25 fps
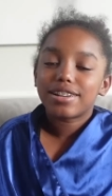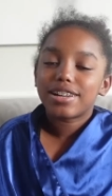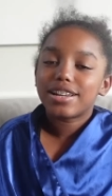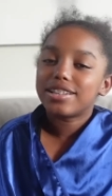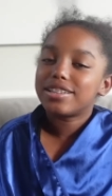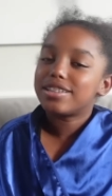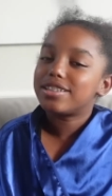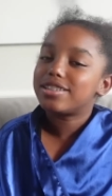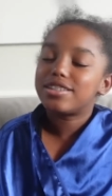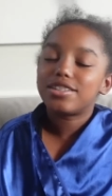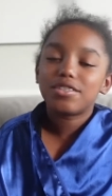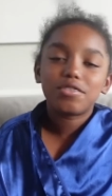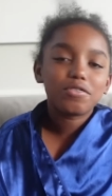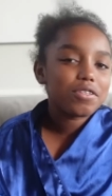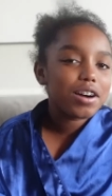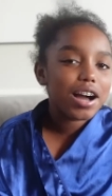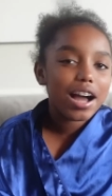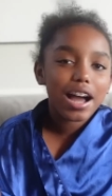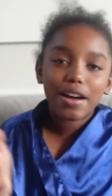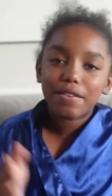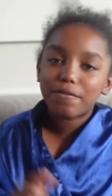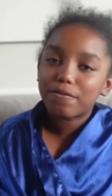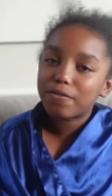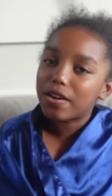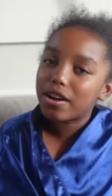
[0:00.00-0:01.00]
and still
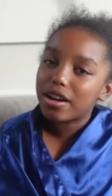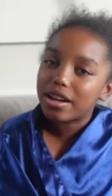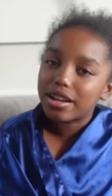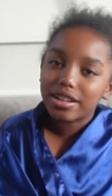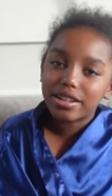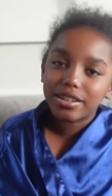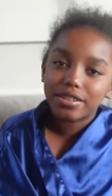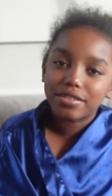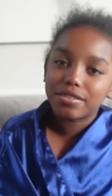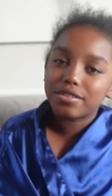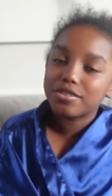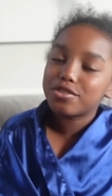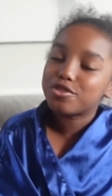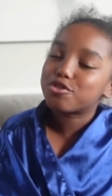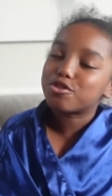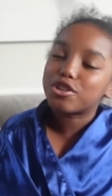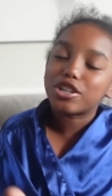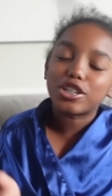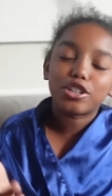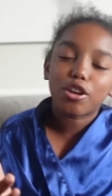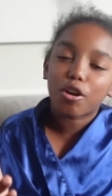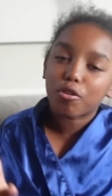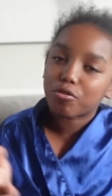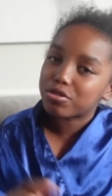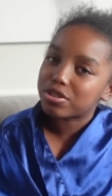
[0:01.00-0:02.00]
have fun.
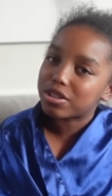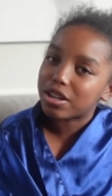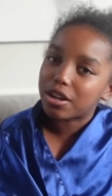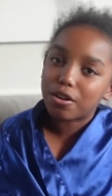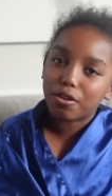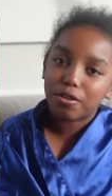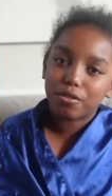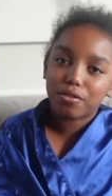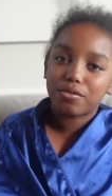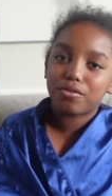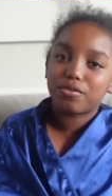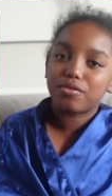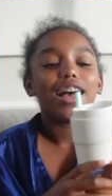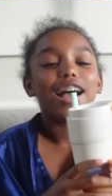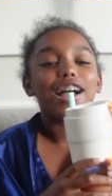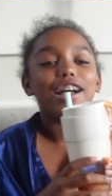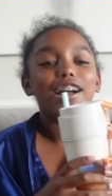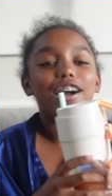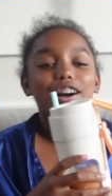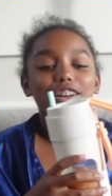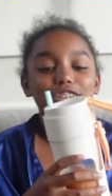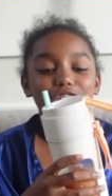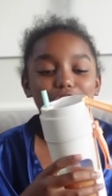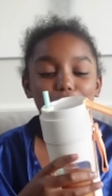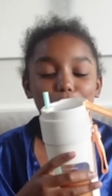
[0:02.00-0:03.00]
Treat yourself.
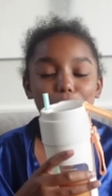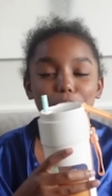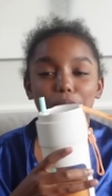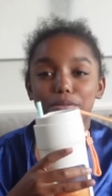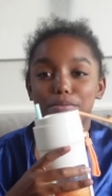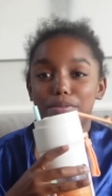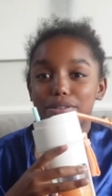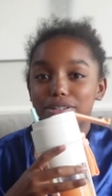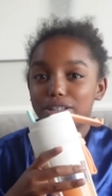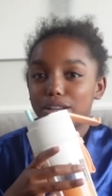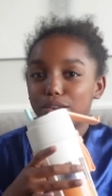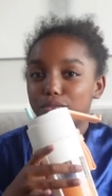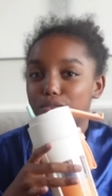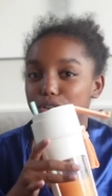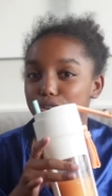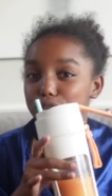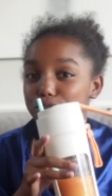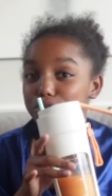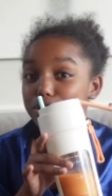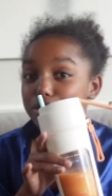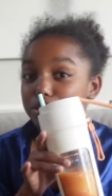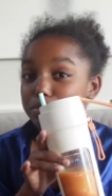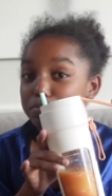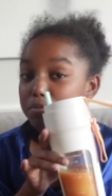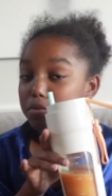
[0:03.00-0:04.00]
I also made myself a little
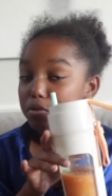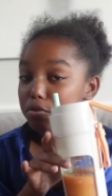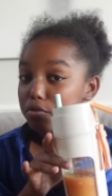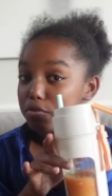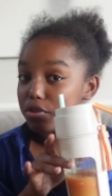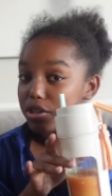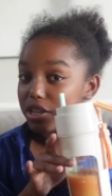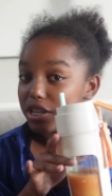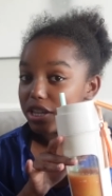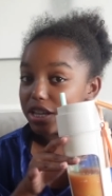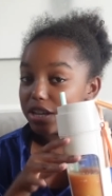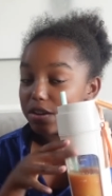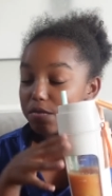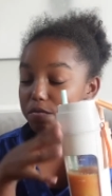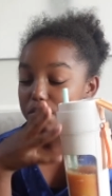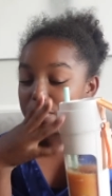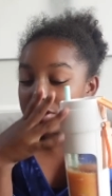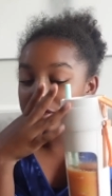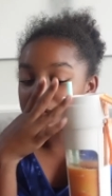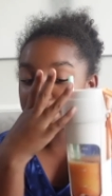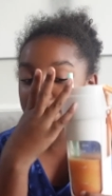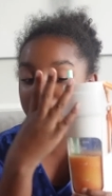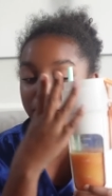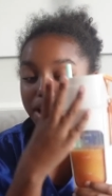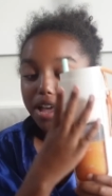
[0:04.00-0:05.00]
smoothie
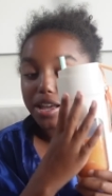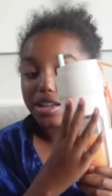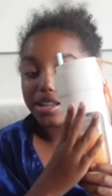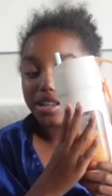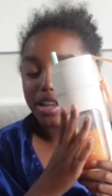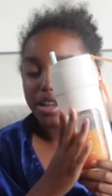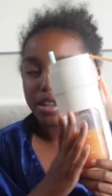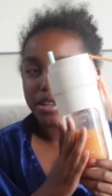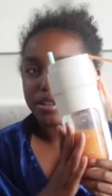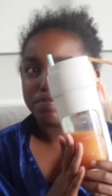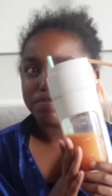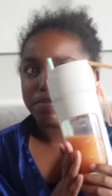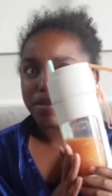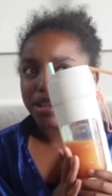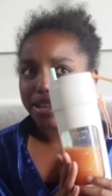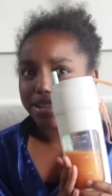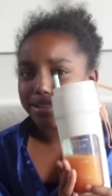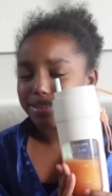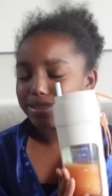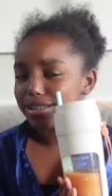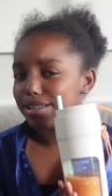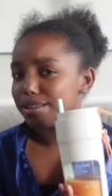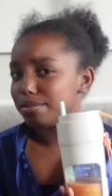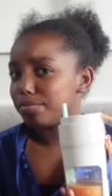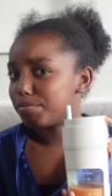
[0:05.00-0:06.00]
with my
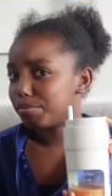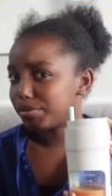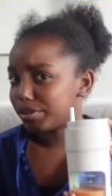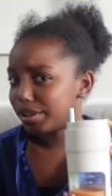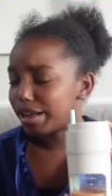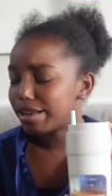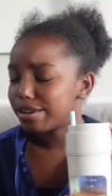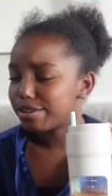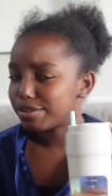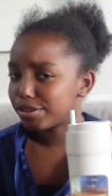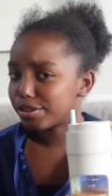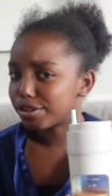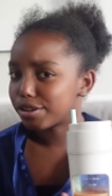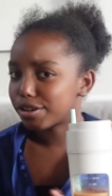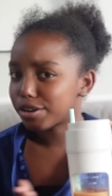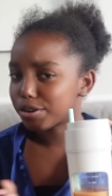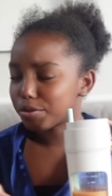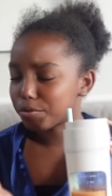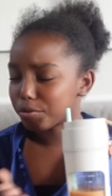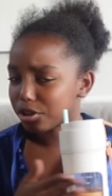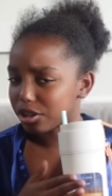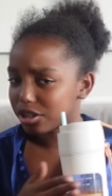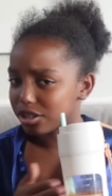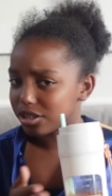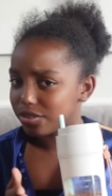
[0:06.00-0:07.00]
amazing blender. It
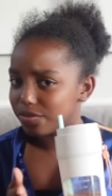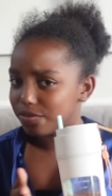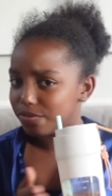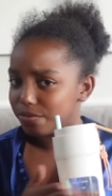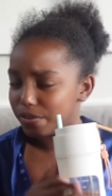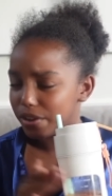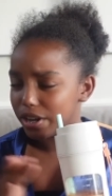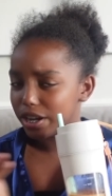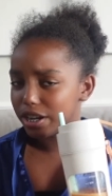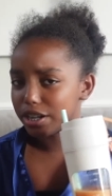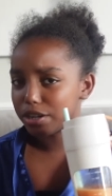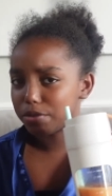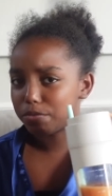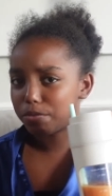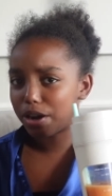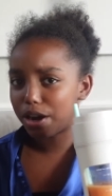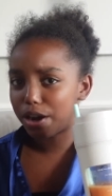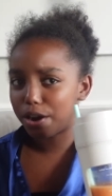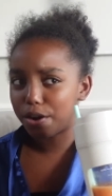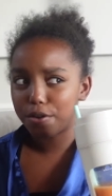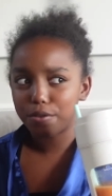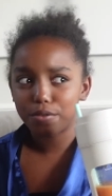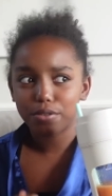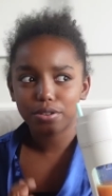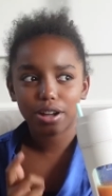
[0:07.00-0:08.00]
works very
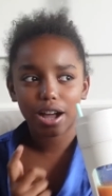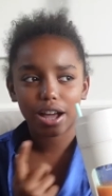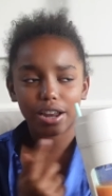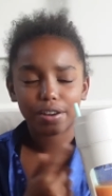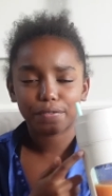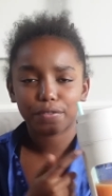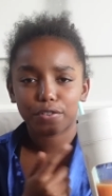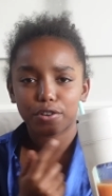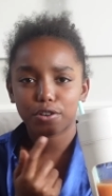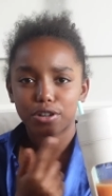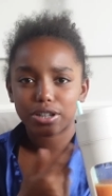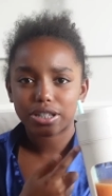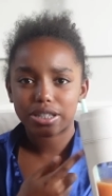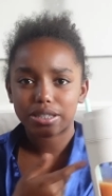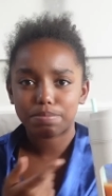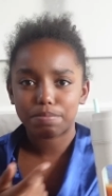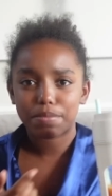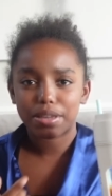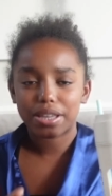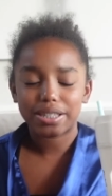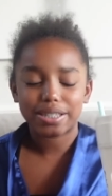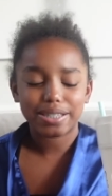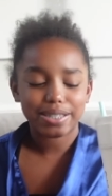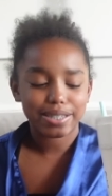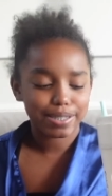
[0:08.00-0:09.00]
well. Got it for
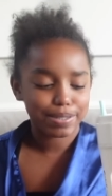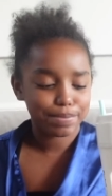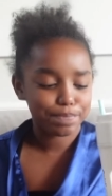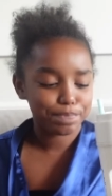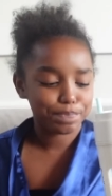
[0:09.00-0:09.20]
Christmas.